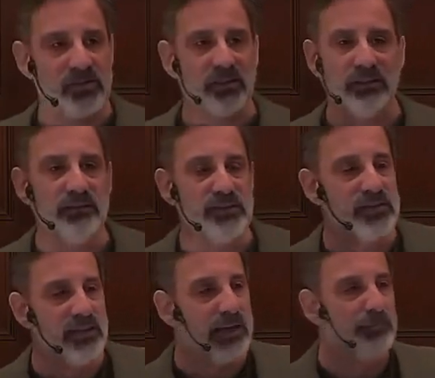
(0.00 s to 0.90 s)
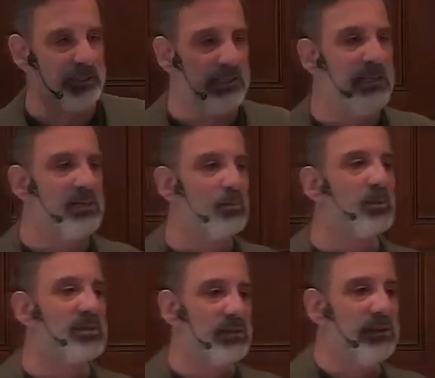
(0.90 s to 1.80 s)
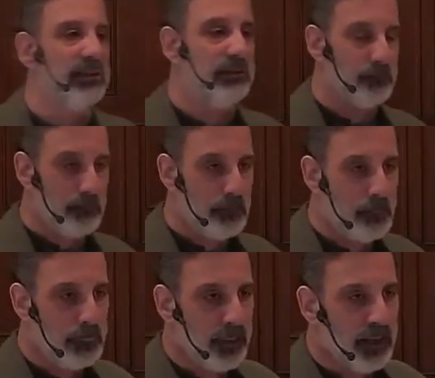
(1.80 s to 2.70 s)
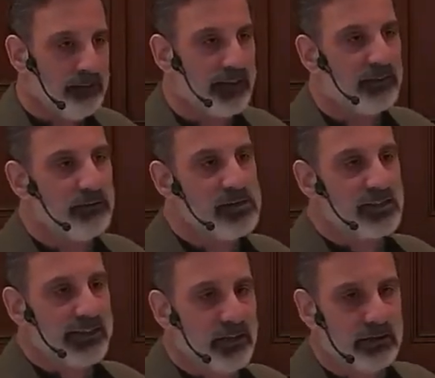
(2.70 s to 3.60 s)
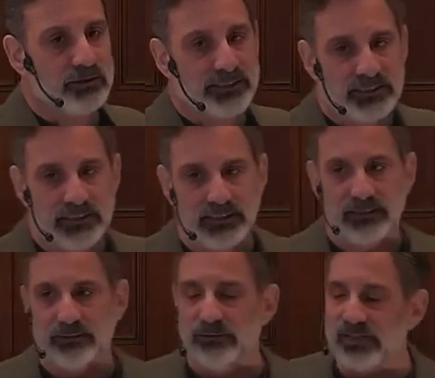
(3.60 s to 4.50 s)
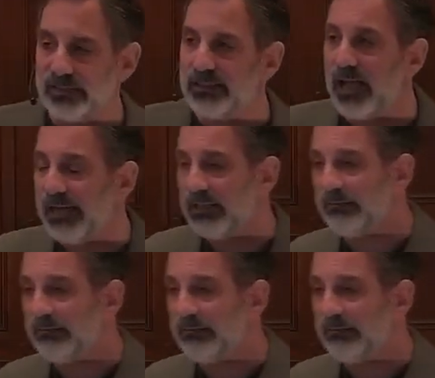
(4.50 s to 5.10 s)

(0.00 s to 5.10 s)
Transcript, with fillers: to live as they pleased will see that there is a conquering king. There is a Lion